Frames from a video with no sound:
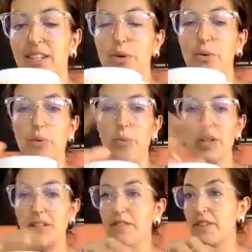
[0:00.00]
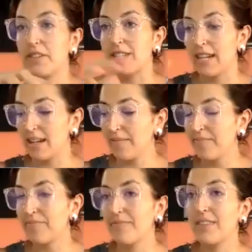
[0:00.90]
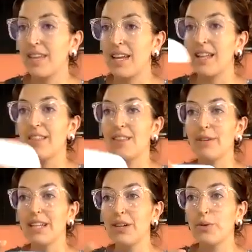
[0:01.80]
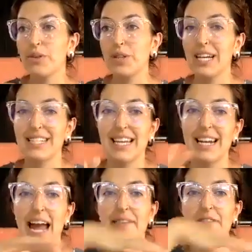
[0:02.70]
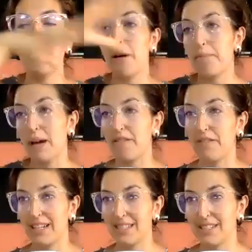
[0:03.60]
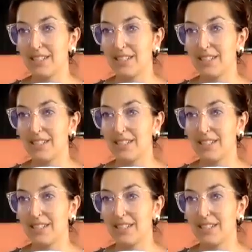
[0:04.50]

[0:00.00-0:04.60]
So with diffusing, the really cool thing is that everyone benefits.